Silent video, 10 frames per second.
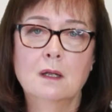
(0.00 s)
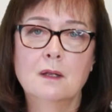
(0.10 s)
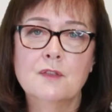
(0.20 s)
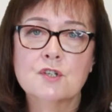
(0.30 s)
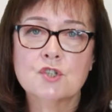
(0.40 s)

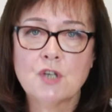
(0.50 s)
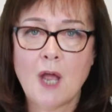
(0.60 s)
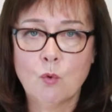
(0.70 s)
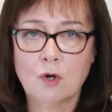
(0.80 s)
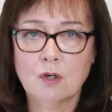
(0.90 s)
The
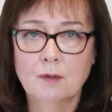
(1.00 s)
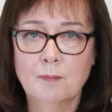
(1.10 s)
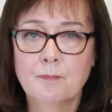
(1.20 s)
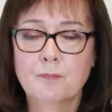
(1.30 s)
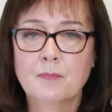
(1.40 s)
shower.
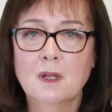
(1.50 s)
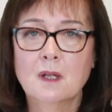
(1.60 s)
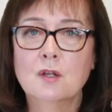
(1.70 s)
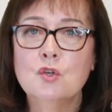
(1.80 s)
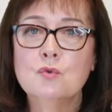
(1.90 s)

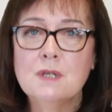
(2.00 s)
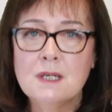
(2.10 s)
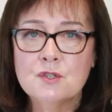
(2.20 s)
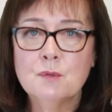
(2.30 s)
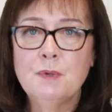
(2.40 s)
You need
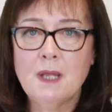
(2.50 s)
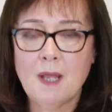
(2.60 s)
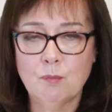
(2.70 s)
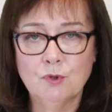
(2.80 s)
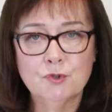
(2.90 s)
to be
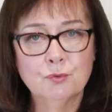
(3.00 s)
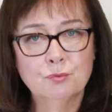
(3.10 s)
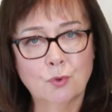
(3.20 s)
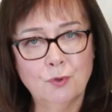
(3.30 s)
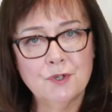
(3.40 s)
able to
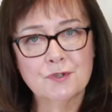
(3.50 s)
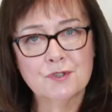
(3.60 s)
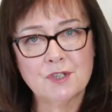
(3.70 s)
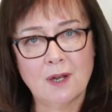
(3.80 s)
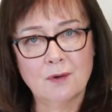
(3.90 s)
roll
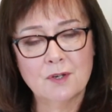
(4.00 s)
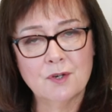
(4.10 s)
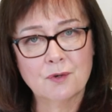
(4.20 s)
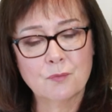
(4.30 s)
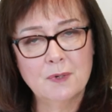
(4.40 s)

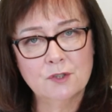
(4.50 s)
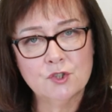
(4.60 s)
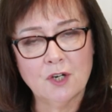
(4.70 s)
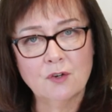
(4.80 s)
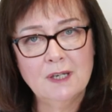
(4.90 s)
your
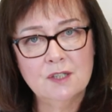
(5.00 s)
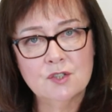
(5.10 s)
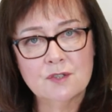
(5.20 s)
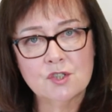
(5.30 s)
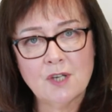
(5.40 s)
wheelchair into
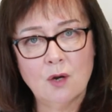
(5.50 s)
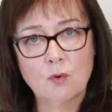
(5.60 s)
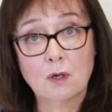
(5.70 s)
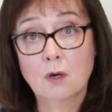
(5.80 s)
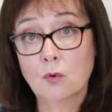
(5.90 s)
the
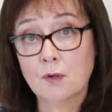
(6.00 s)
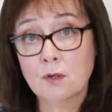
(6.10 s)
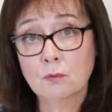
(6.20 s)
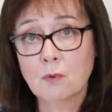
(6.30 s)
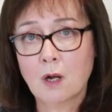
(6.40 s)
shower or your
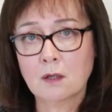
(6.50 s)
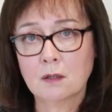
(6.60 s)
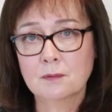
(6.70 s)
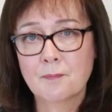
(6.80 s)
walker.